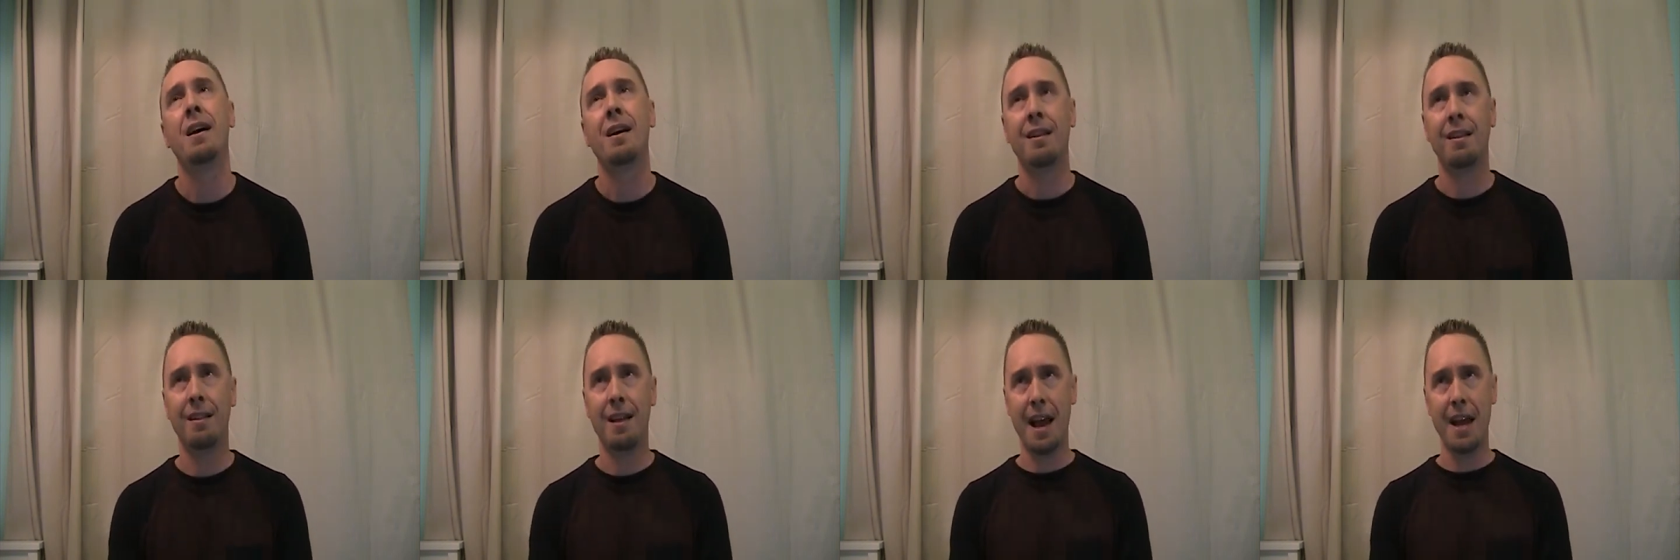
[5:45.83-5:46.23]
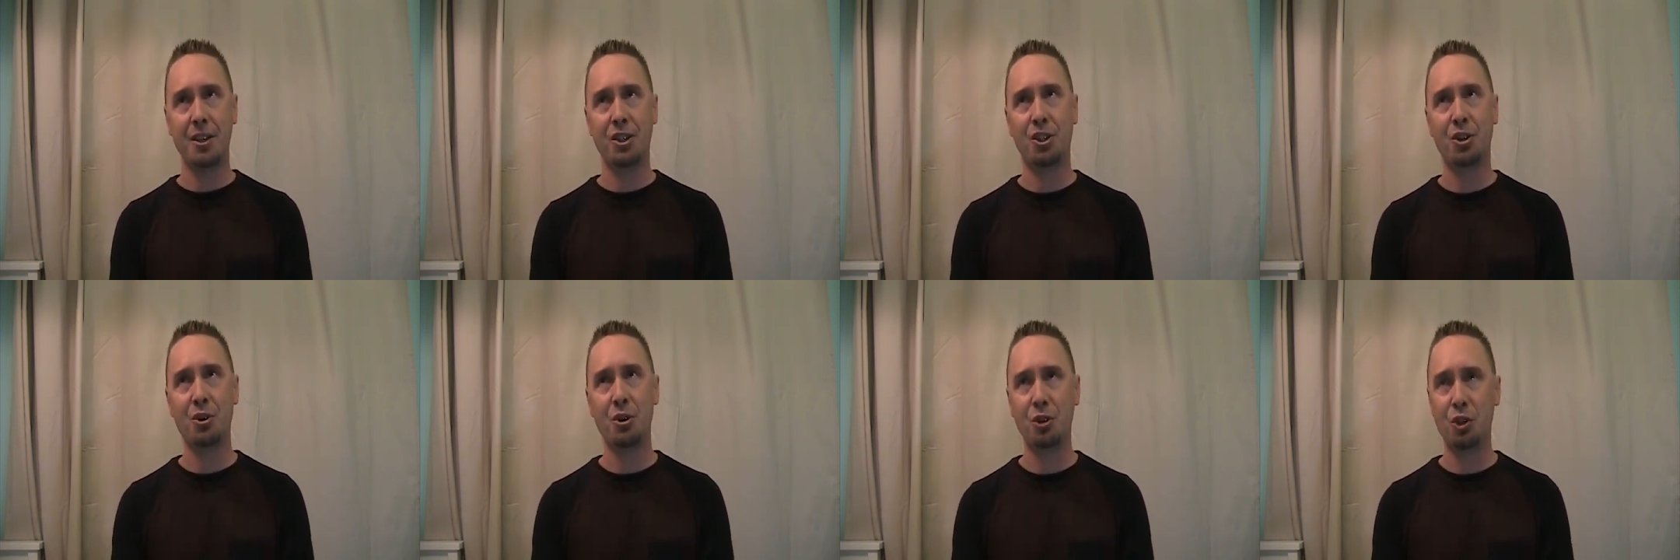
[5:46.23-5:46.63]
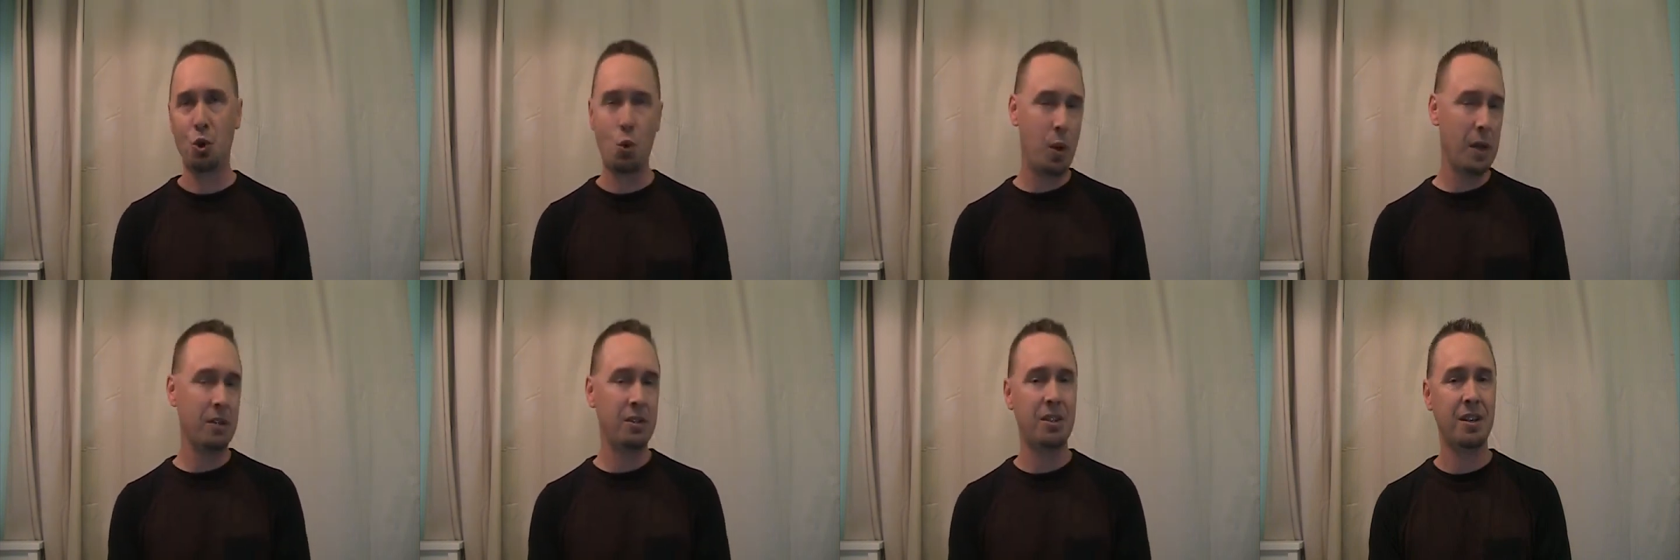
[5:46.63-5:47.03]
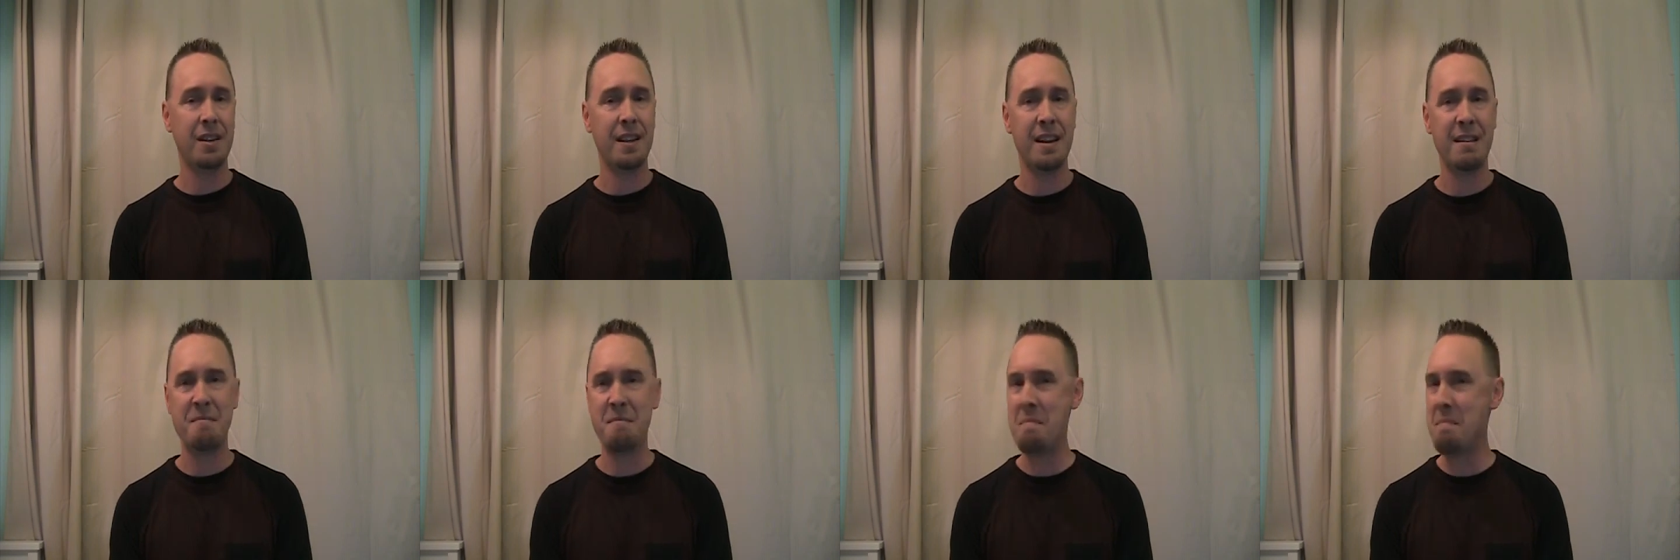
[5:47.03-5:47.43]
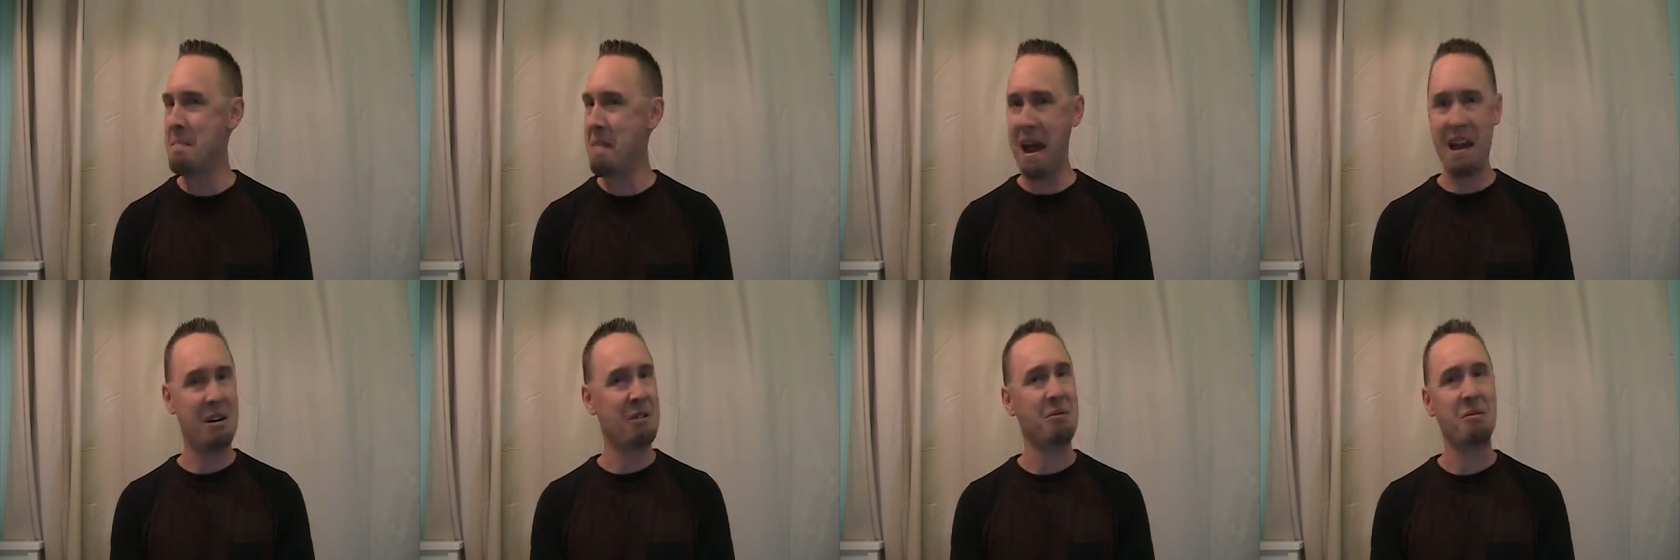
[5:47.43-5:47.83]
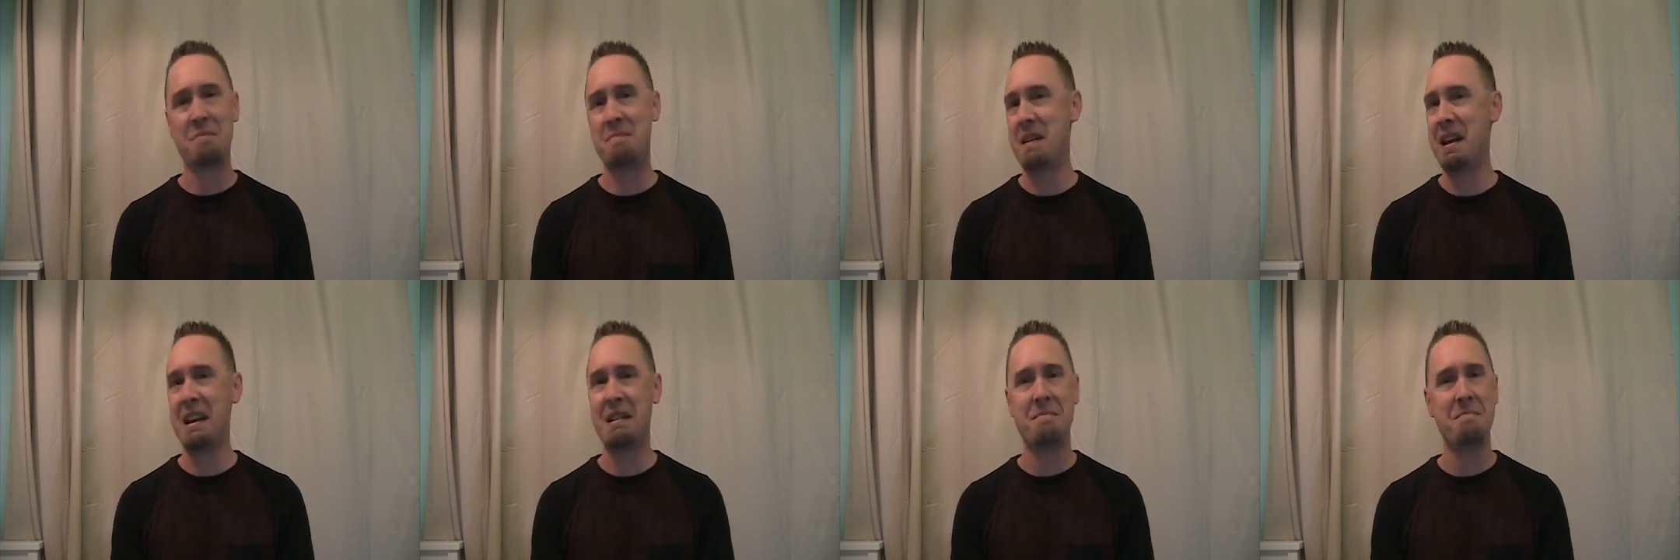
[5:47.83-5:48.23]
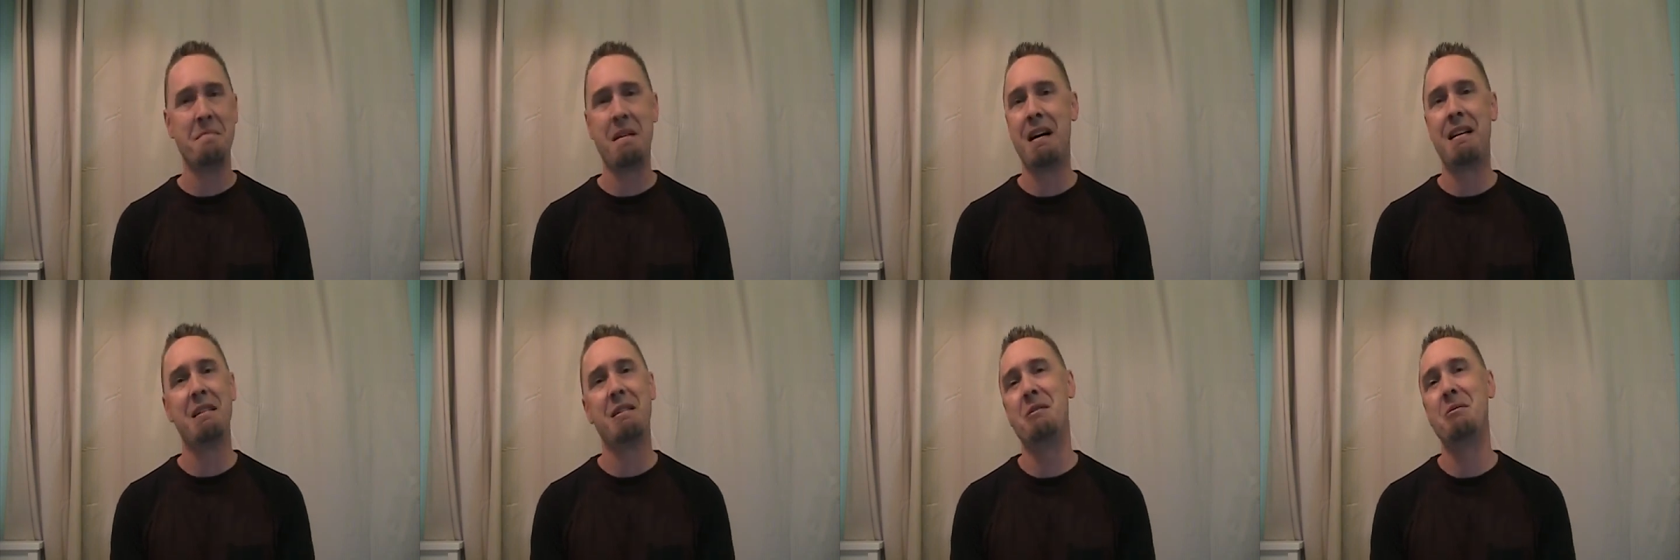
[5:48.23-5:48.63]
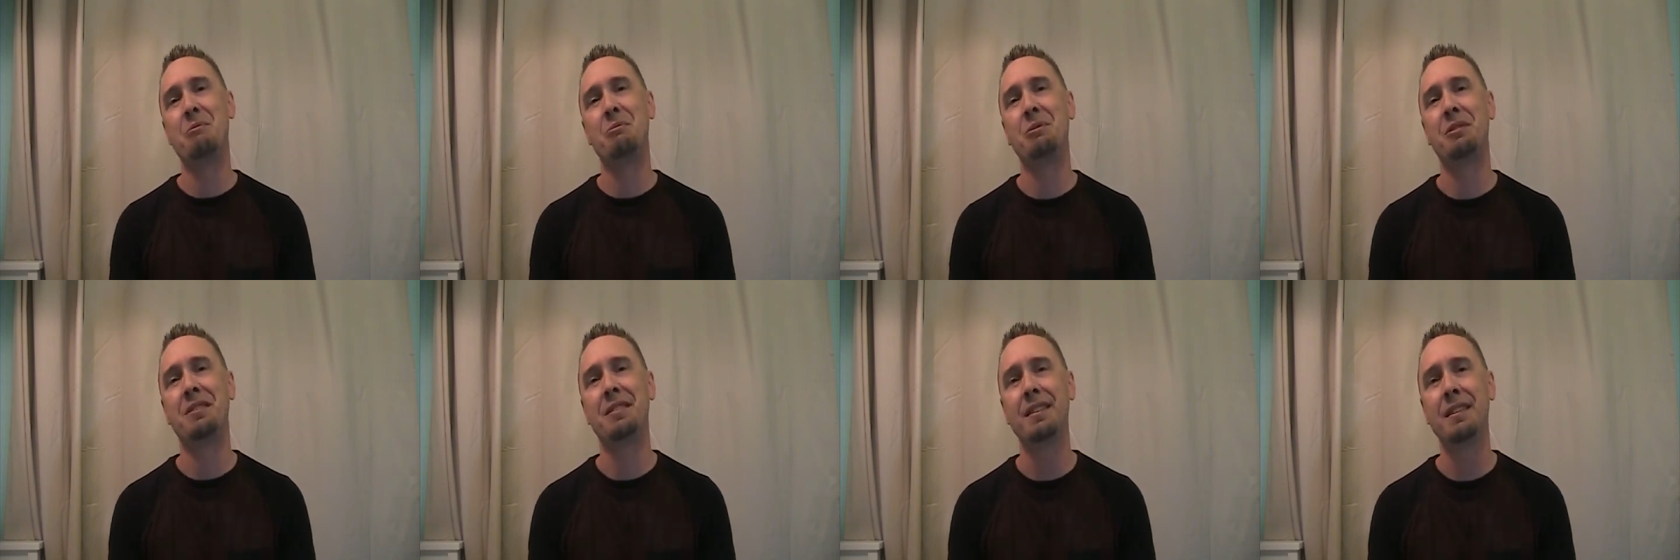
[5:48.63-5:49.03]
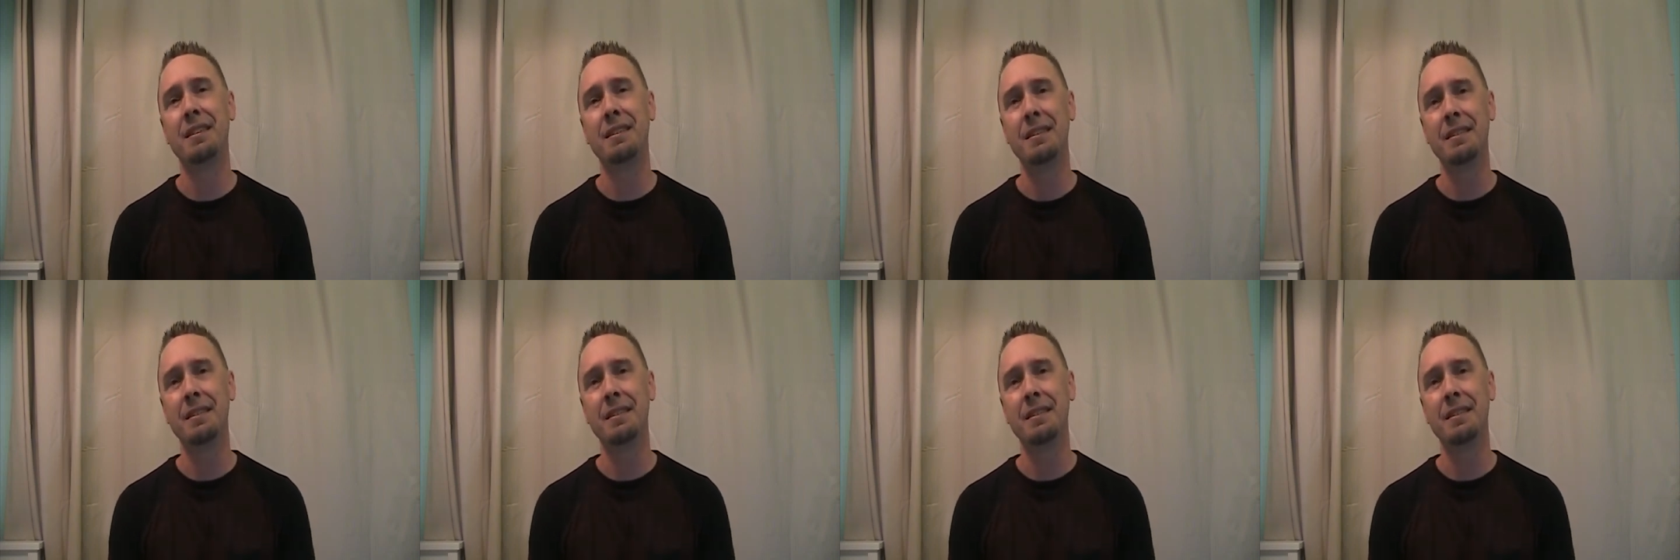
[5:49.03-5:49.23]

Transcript: latch-hook quilted, and macrameed my oats.